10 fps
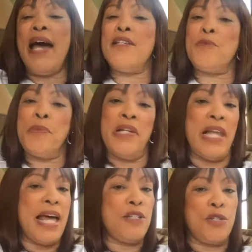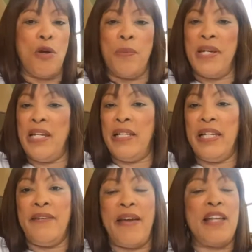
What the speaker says: I spray Lysol when they leave.